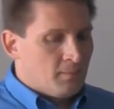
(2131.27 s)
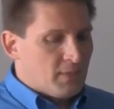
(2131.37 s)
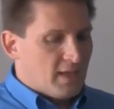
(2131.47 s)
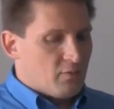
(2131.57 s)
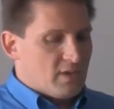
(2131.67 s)

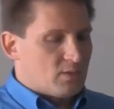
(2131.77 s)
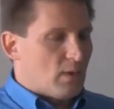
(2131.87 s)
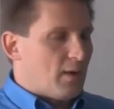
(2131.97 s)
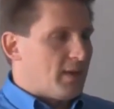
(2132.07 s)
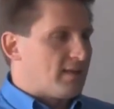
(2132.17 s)
And the reason
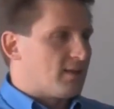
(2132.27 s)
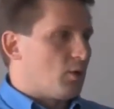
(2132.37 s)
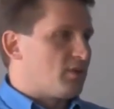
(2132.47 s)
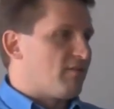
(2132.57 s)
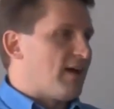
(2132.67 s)
why we had to go
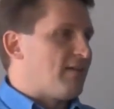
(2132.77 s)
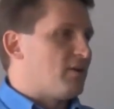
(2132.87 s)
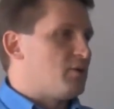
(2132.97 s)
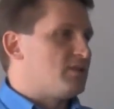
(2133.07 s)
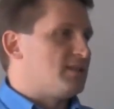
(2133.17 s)
with the
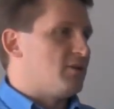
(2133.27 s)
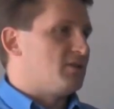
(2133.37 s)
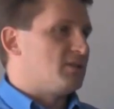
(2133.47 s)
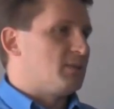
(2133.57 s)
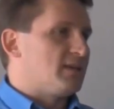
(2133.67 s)
500 series
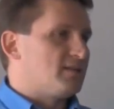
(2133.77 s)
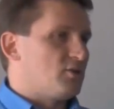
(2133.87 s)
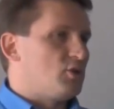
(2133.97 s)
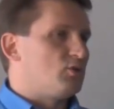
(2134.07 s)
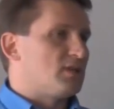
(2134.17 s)
is because they're
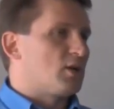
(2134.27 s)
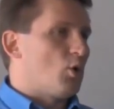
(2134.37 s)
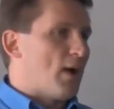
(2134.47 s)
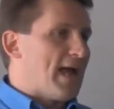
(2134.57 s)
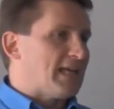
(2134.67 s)
using a
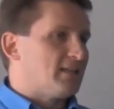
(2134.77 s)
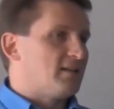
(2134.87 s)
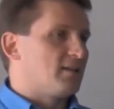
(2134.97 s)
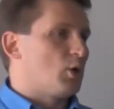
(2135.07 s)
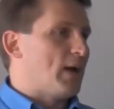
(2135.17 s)
coagulant.
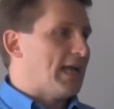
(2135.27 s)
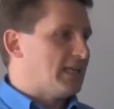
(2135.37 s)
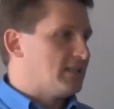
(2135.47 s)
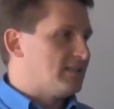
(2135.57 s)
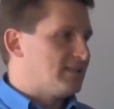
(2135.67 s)
The
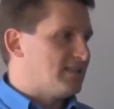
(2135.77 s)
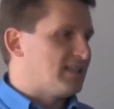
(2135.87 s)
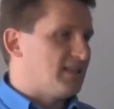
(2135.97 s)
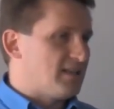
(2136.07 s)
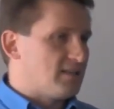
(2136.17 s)
coagulant is
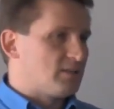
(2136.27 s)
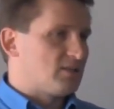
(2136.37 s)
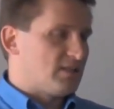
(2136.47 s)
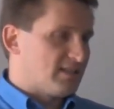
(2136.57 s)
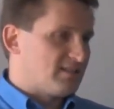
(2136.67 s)
sticky and it
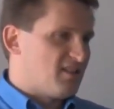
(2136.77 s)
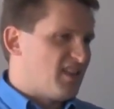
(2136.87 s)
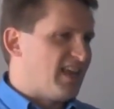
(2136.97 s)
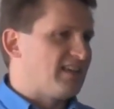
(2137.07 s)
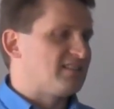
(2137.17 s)
sticks to
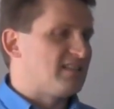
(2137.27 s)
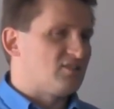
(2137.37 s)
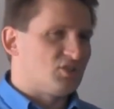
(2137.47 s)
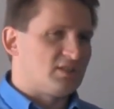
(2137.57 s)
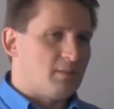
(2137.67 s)
things, and
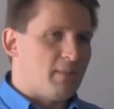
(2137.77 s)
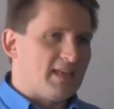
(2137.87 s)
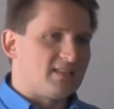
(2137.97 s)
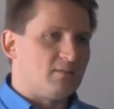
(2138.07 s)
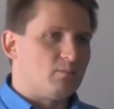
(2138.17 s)
it
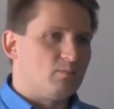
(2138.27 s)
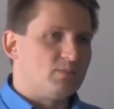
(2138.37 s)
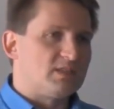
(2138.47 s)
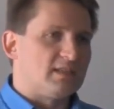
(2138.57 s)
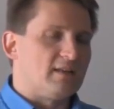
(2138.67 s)
makes it
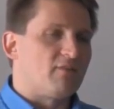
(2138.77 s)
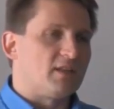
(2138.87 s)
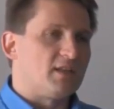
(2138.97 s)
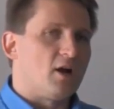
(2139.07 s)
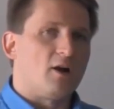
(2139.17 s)

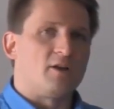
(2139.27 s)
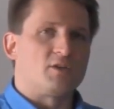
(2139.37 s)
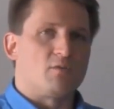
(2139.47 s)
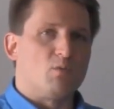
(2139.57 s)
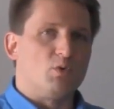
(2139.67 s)
significantly harder
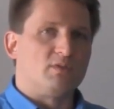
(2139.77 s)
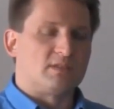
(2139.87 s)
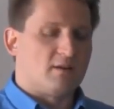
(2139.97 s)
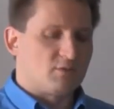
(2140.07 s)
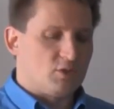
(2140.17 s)
to remove
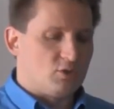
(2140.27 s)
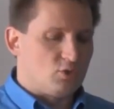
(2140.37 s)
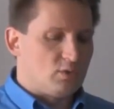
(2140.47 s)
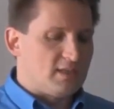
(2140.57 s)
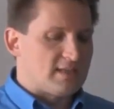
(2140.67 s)
stuff. So you do
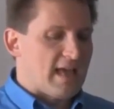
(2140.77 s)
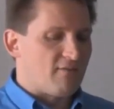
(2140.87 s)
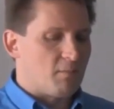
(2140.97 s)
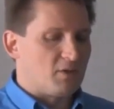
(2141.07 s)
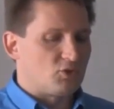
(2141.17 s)
need to
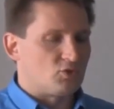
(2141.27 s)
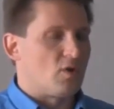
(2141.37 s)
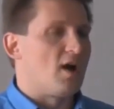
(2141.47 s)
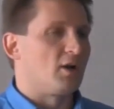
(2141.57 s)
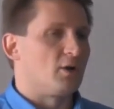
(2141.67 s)
have a much
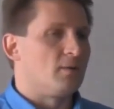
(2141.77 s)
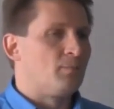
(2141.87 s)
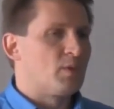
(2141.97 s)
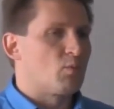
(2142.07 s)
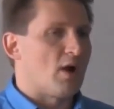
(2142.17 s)
stronger
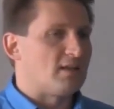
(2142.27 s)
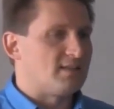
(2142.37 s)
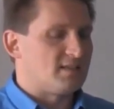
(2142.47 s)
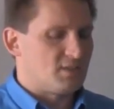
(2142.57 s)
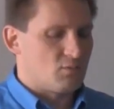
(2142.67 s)

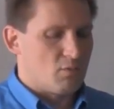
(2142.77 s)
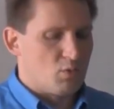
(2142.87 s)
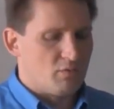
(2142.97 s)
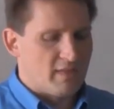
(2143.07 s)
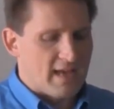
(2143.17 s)
process to
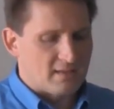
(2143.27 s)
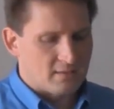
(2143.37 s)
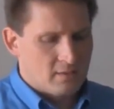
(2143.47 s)
remove that.